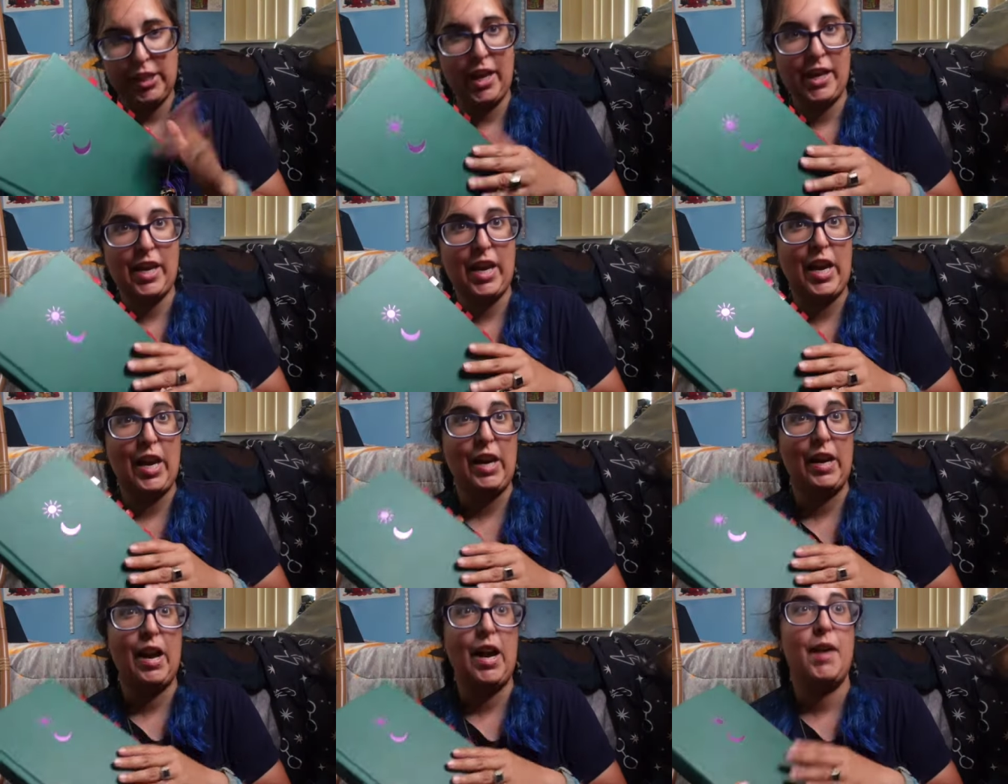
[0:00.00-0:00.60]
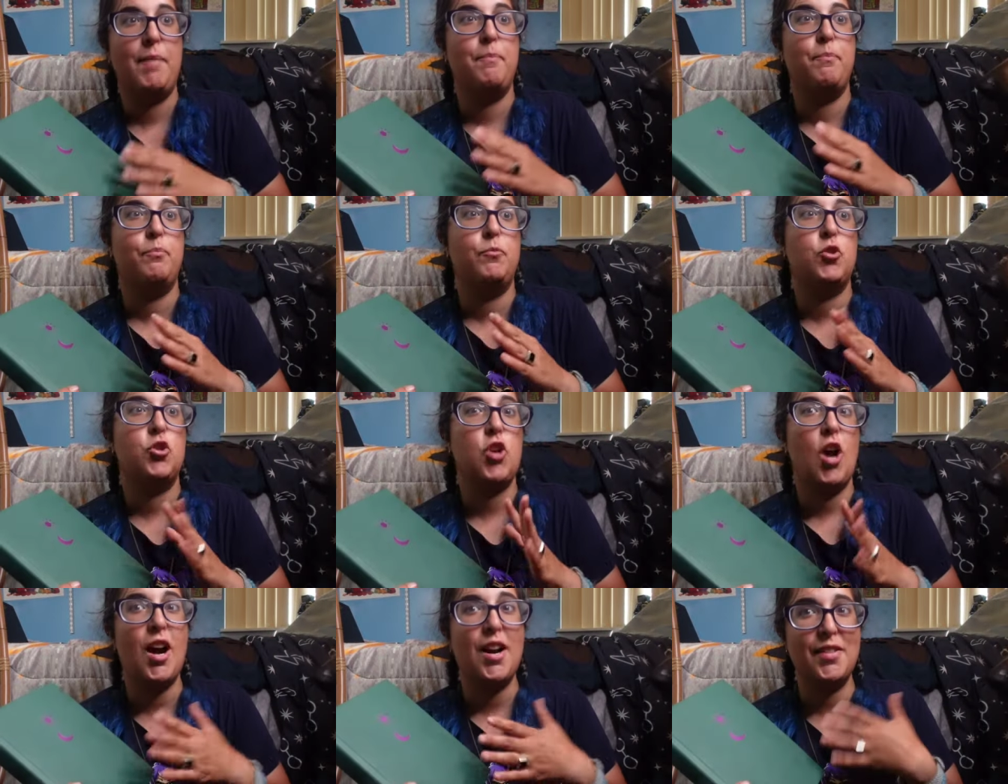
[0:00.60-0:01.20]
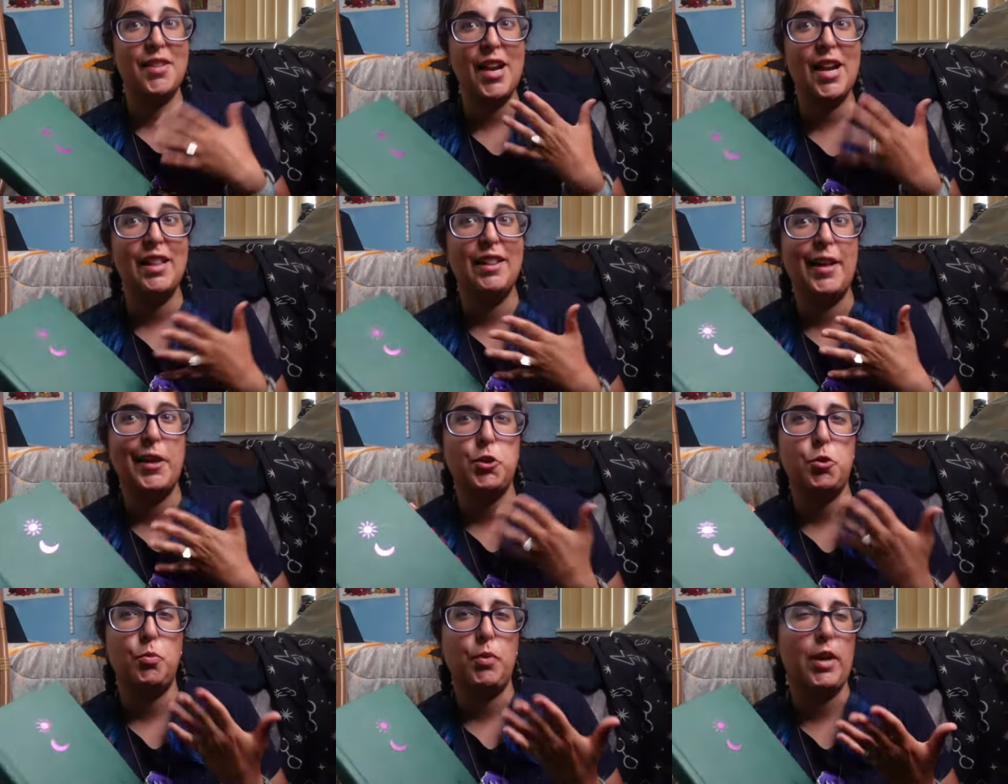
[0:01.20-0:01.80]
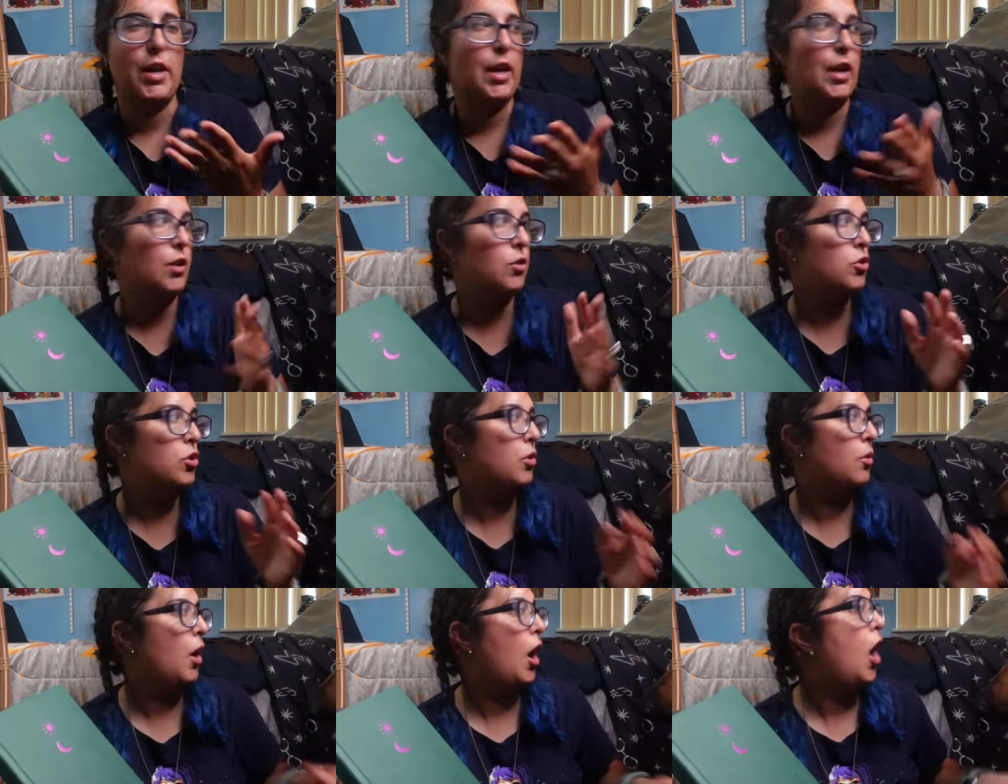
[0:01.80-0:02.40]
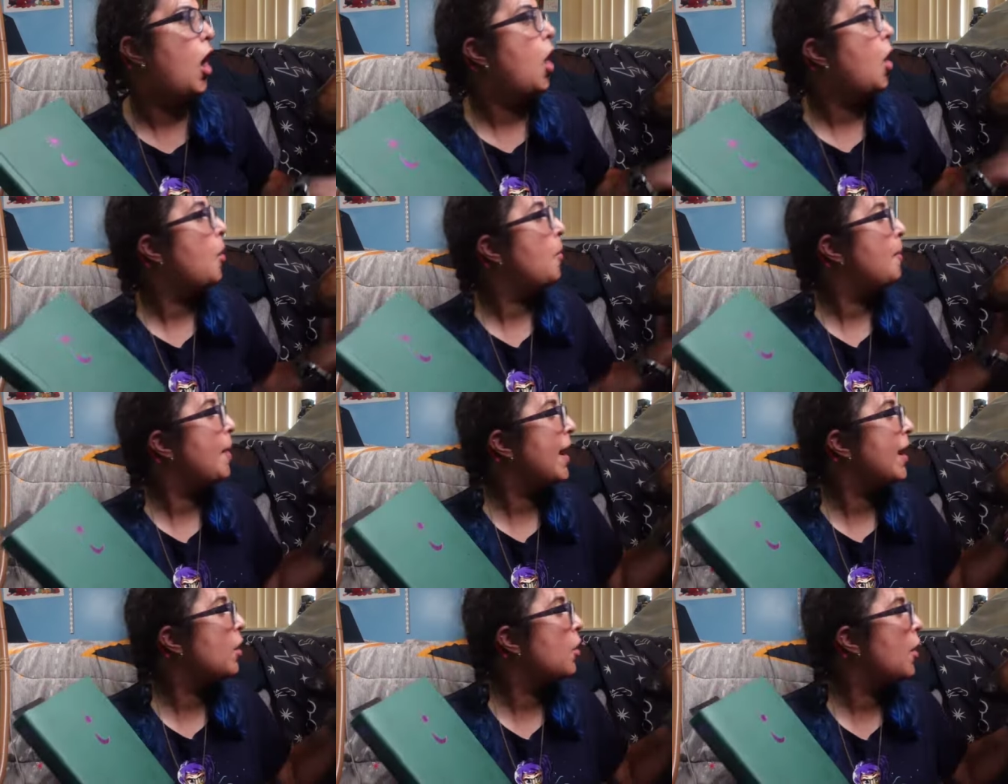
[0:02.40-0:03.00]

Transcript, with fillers: liking it. I'm shocked that I liked reading too. Oh my